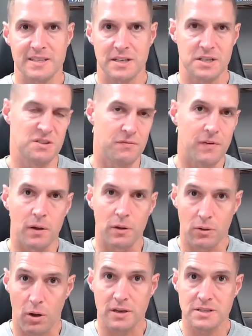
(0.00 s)
I just felt
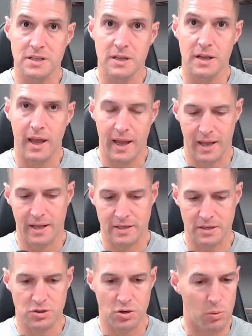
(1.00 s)
lost
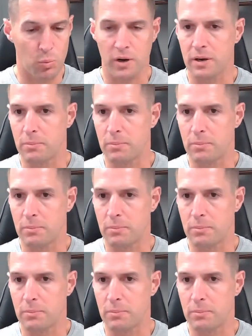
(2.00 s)
and started working